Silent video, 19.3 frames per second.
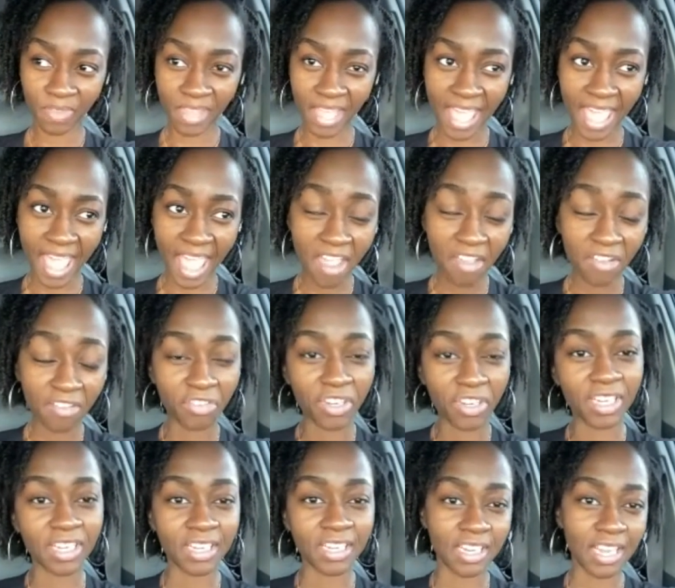
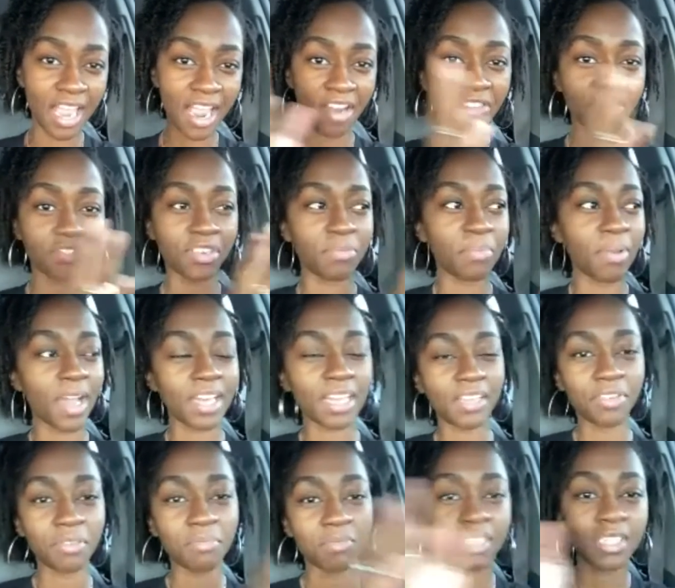everybody
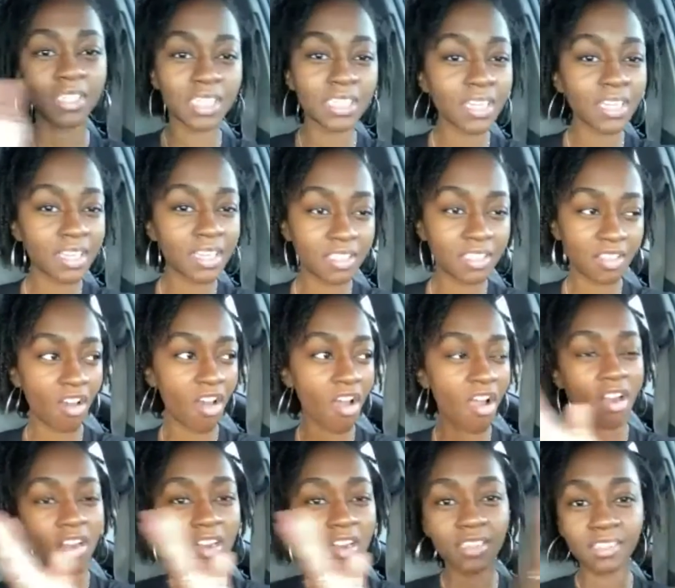from the DJs to the
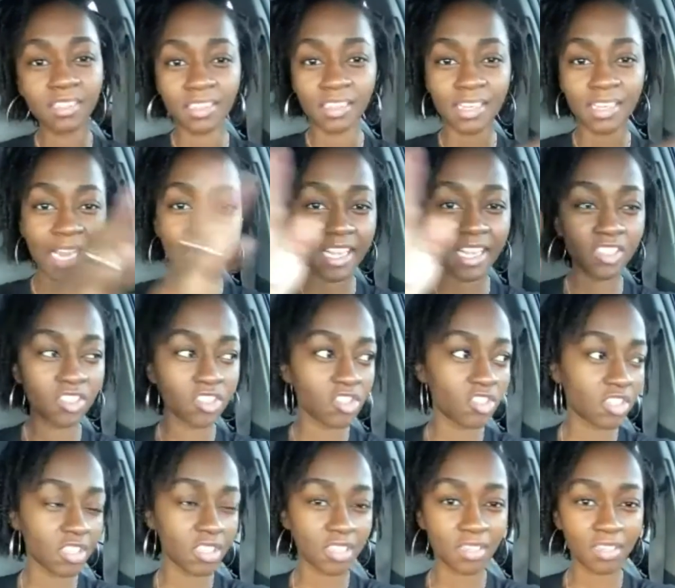artists to the dancers to
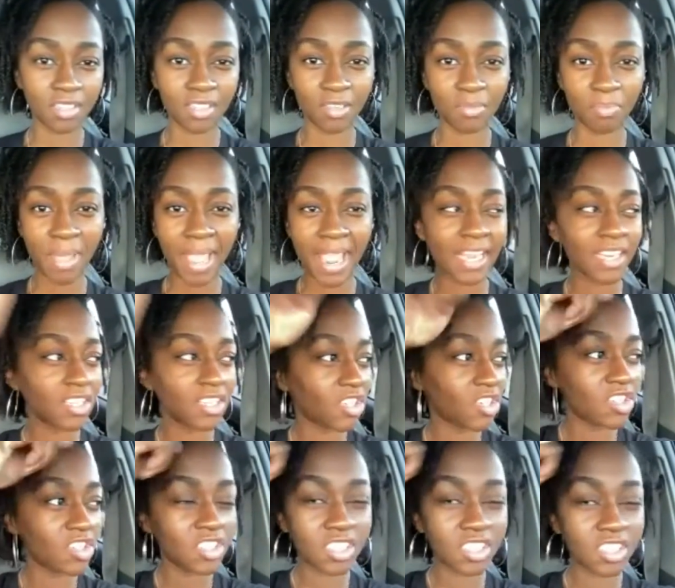the
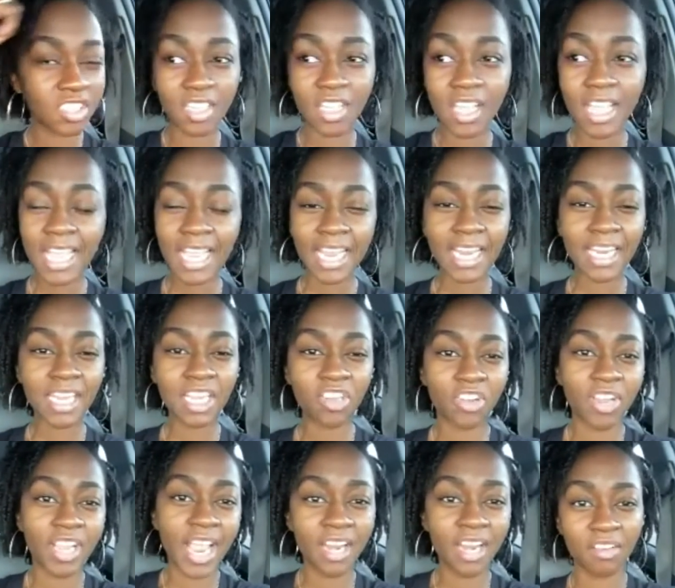painters to any
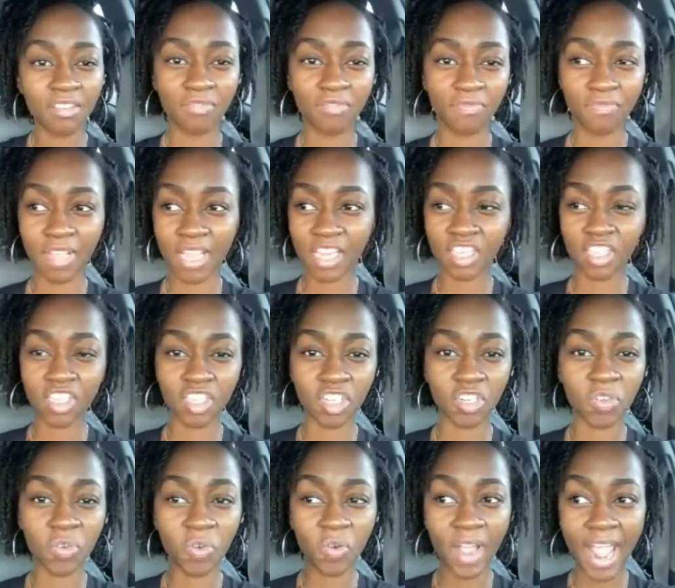creative in
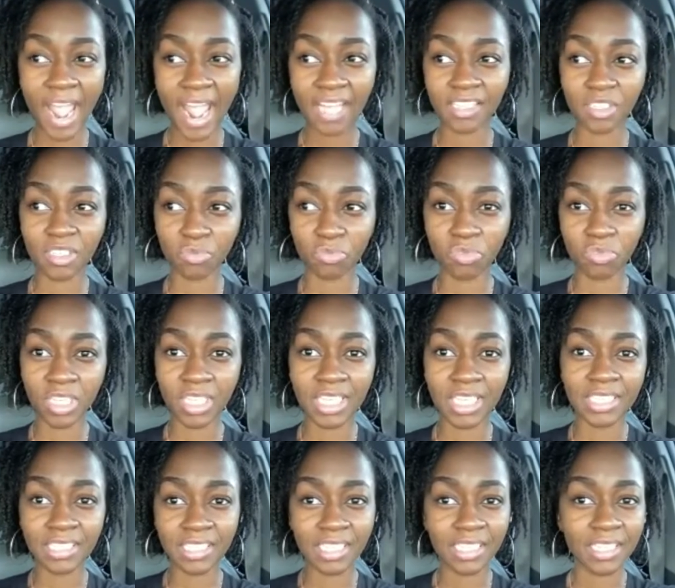general had to really
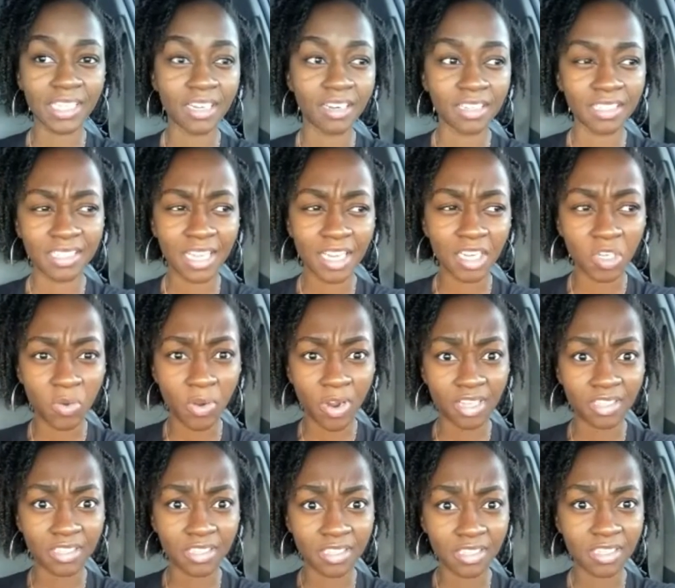sit there and say, do I
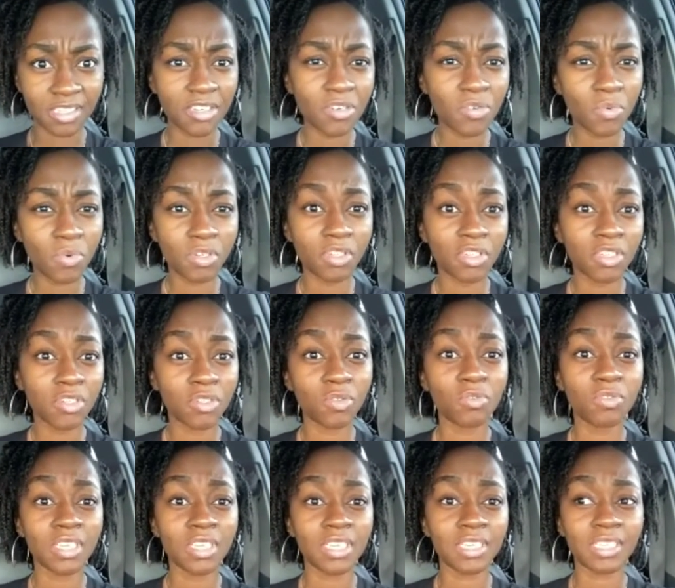still want to do
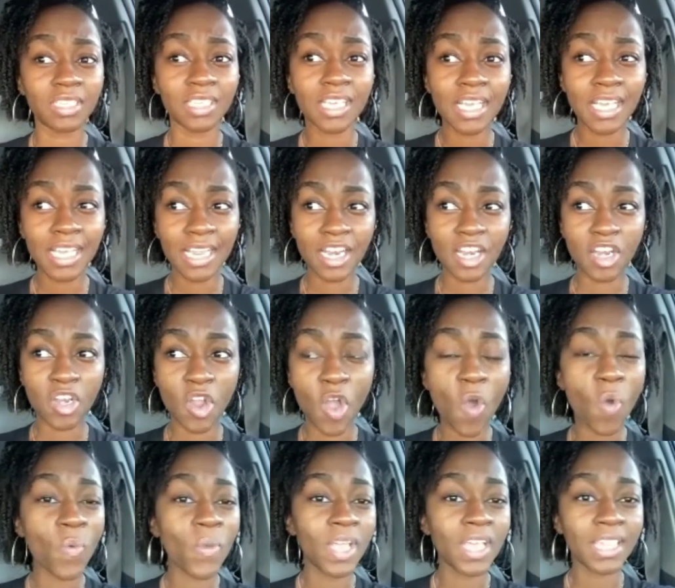this,
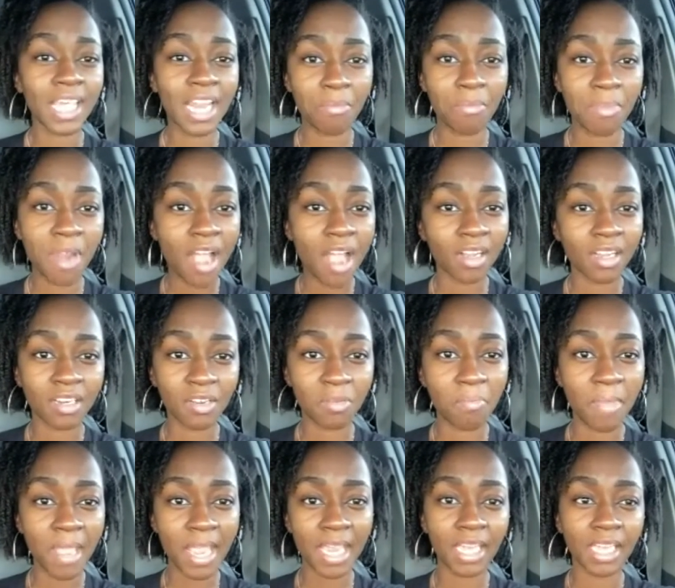knowing that I'm not going to
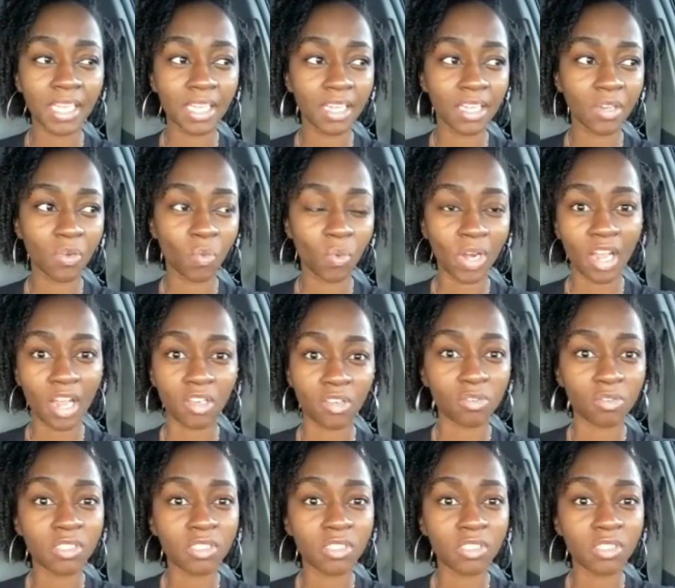make what I used to